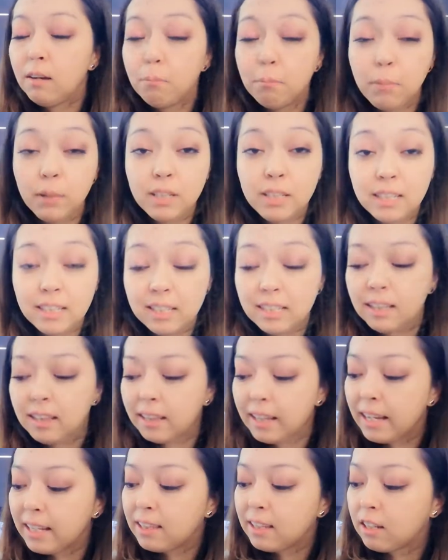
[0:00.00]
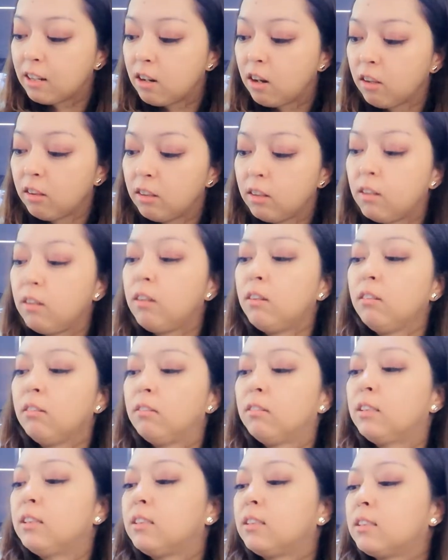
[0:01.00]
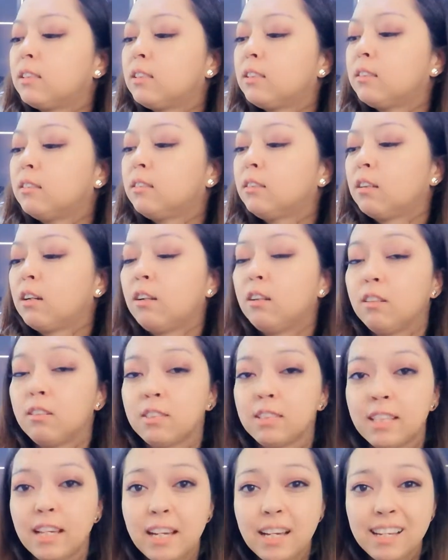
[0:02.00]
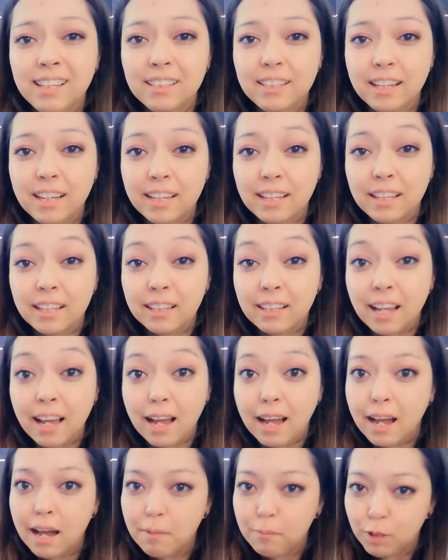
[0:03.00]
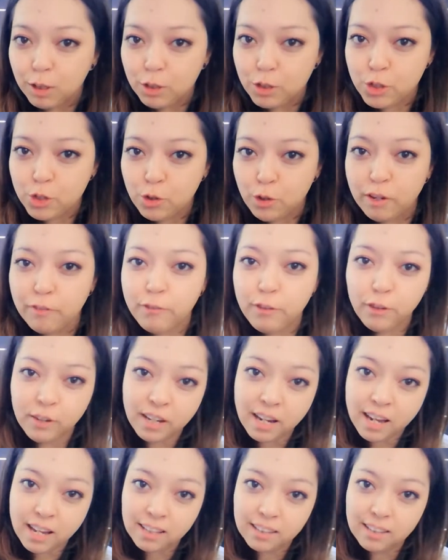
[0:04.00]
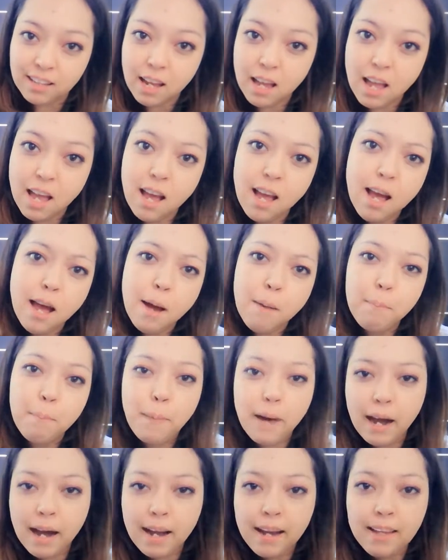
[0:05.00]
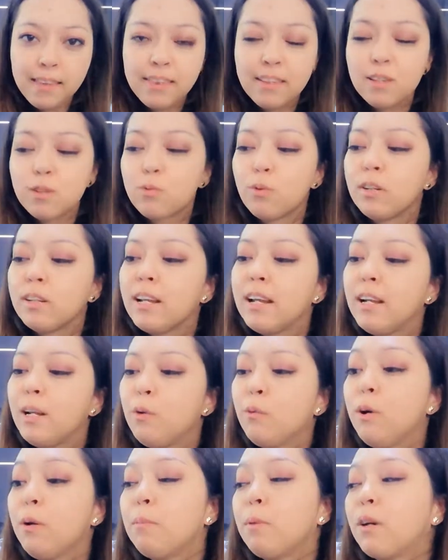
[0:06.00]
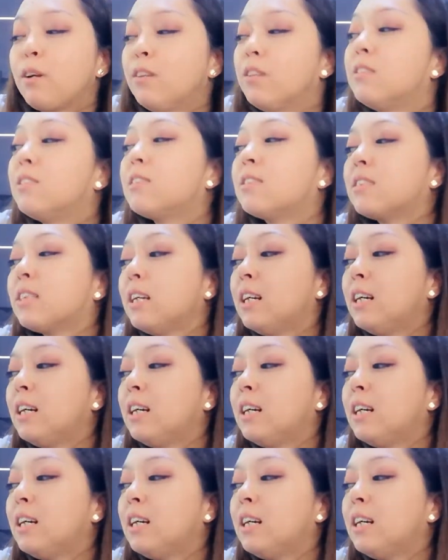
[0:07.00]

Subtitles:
but I did like the color. It's color sand, and I'm not sure if you can buy this one anyway because